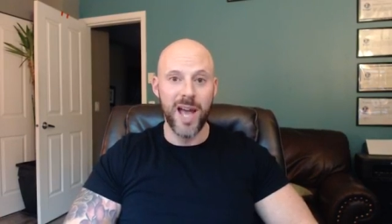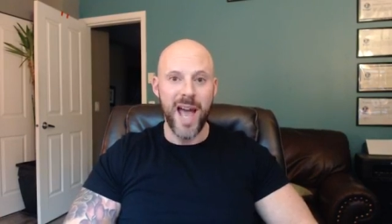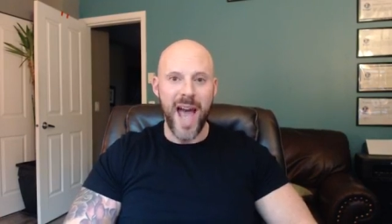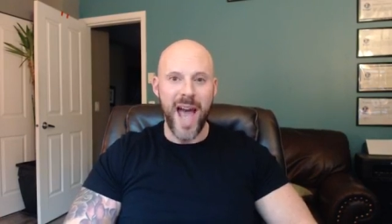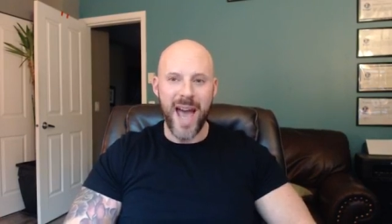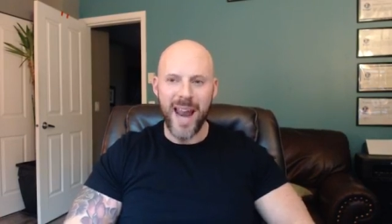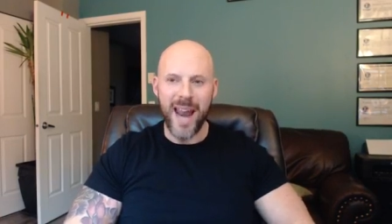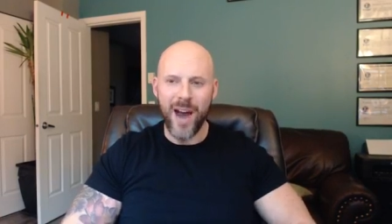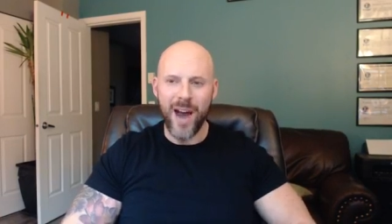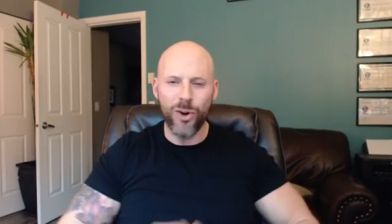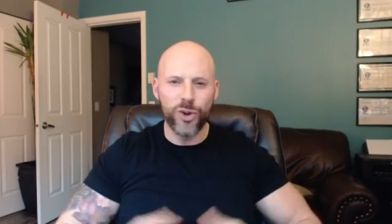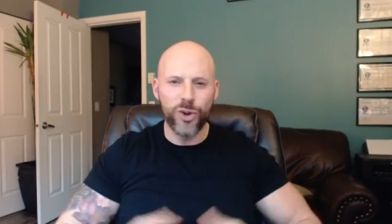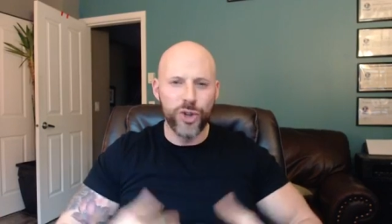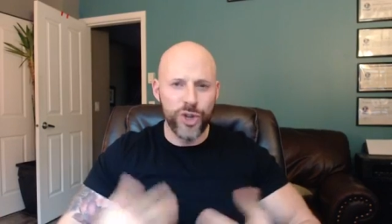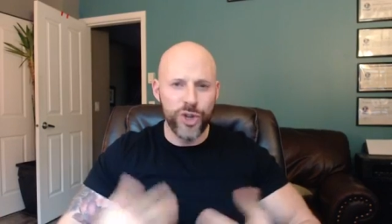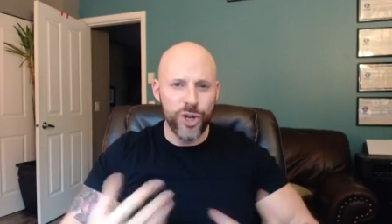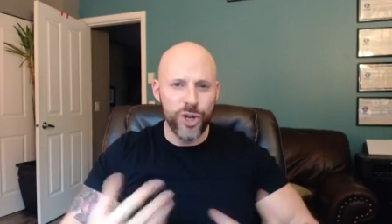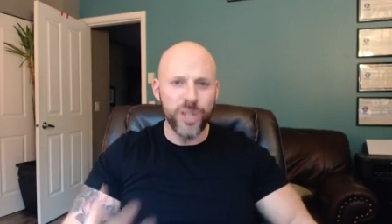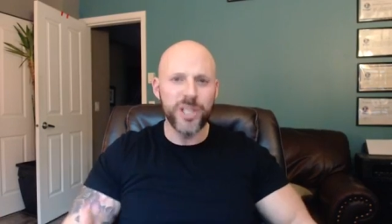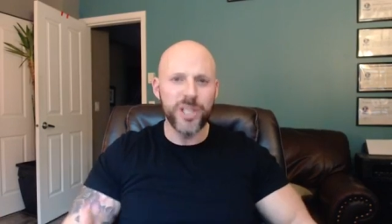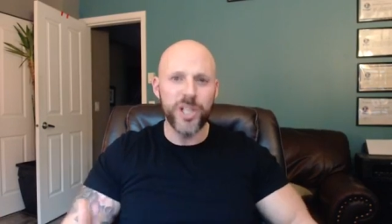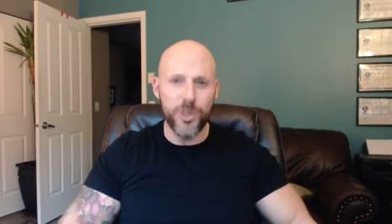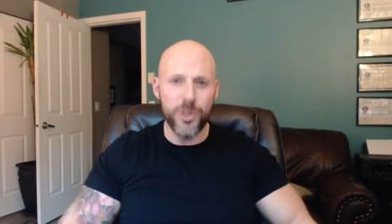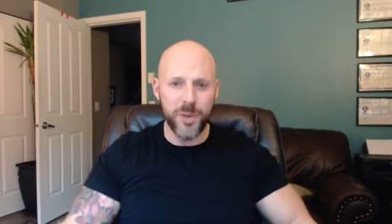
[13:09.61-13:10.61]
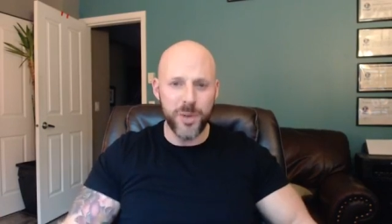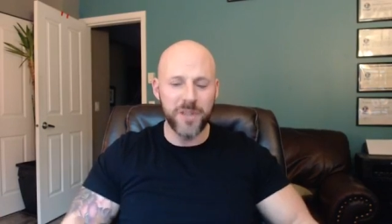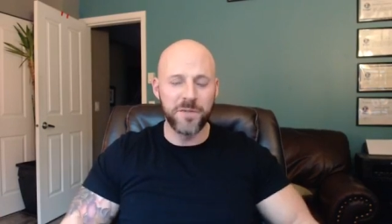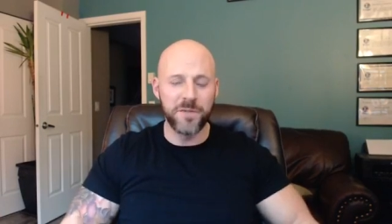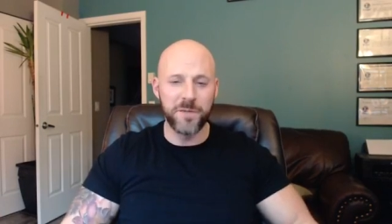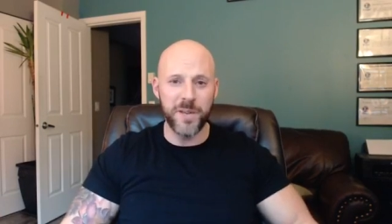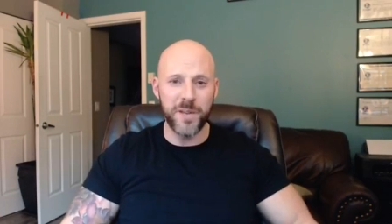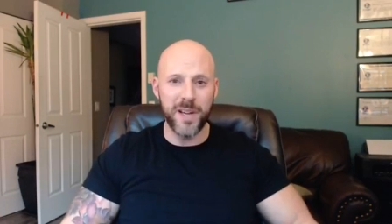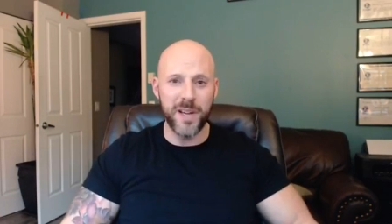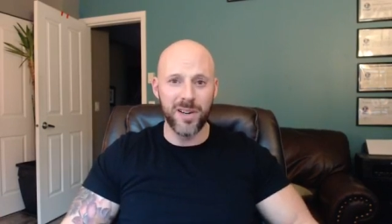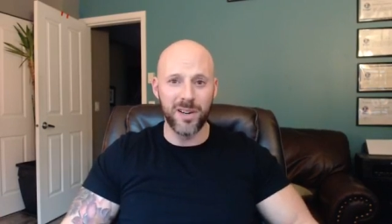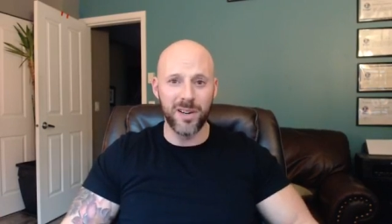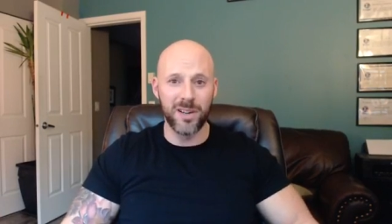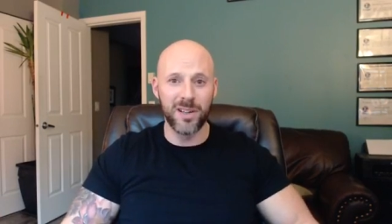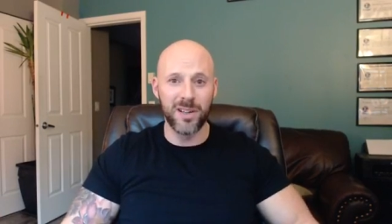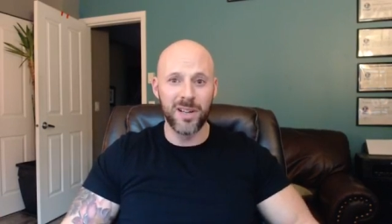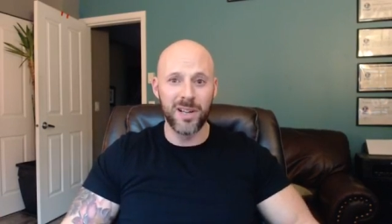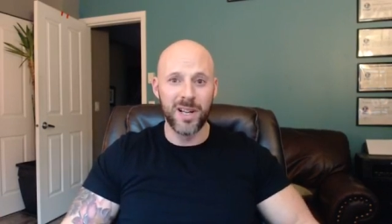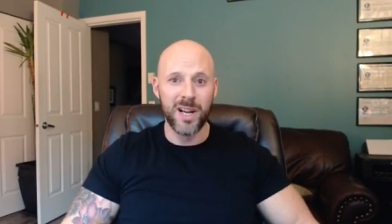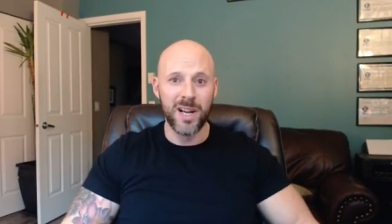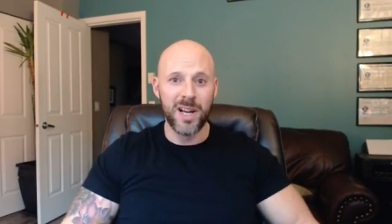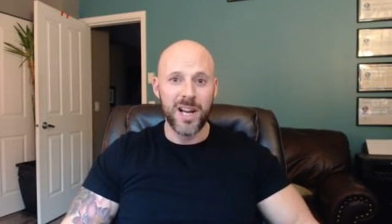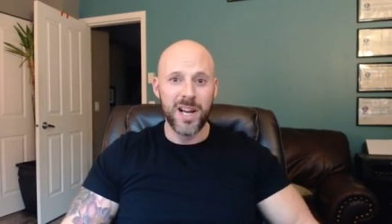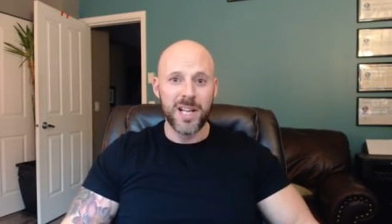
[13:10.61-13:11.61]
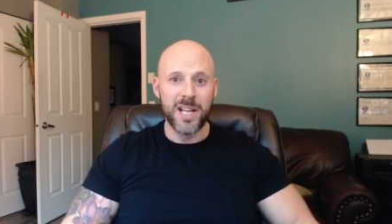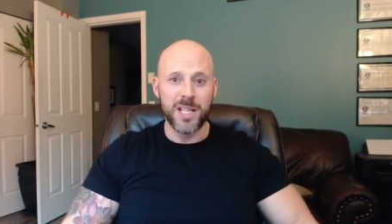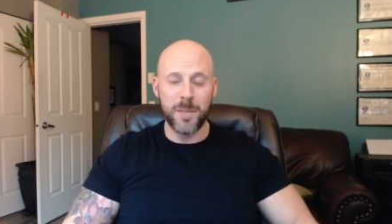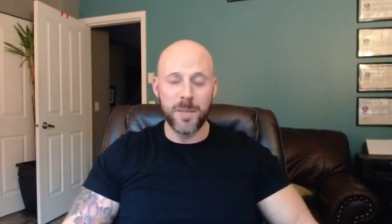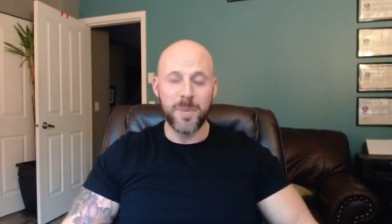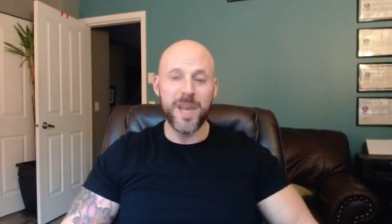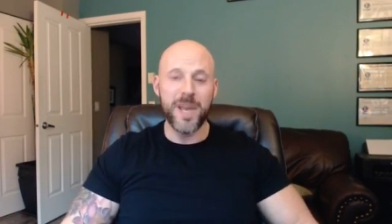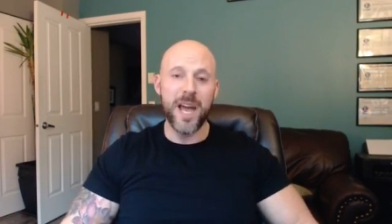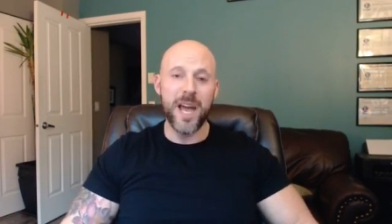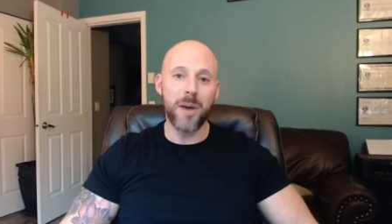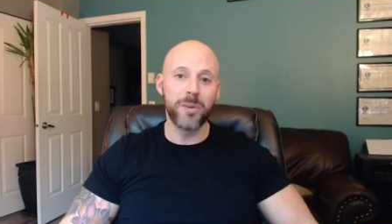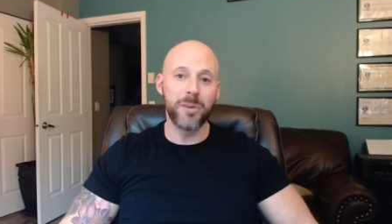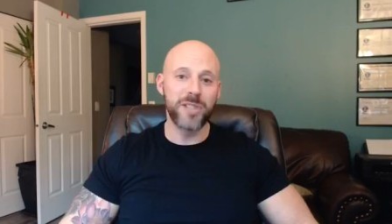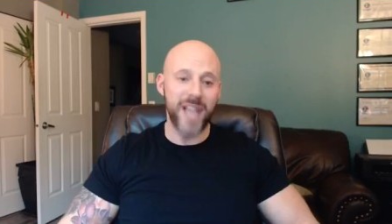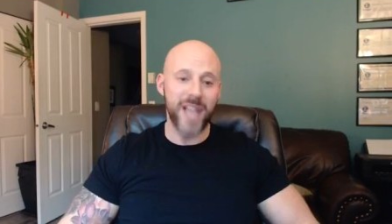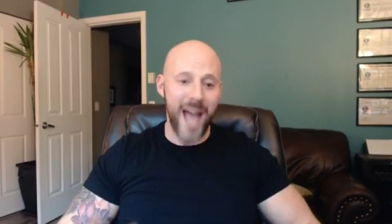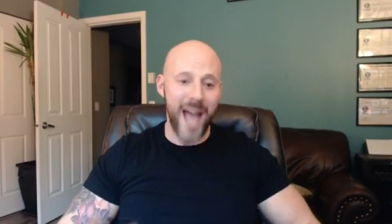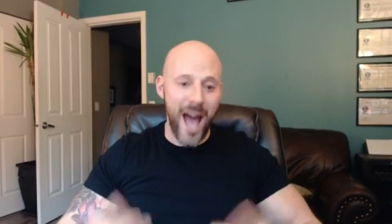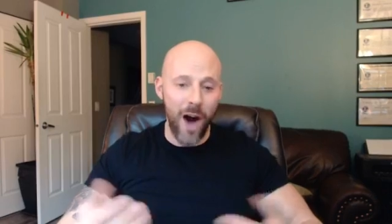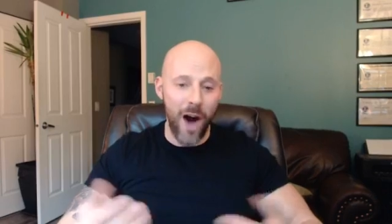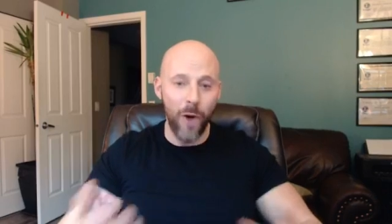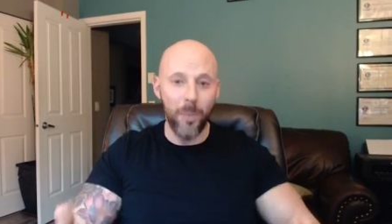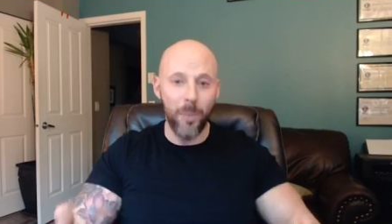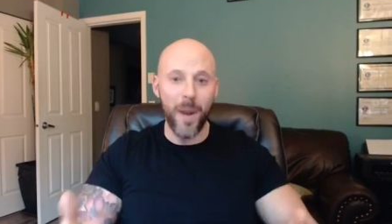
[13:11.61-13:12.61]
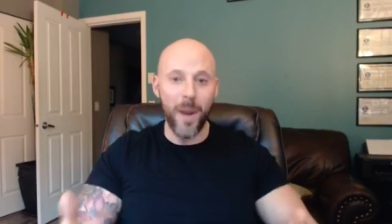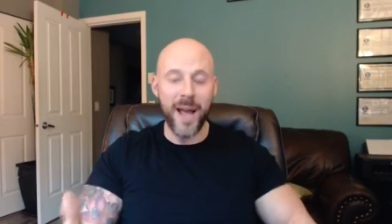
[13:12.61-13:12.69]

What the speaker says: And how good you would feel to be able to help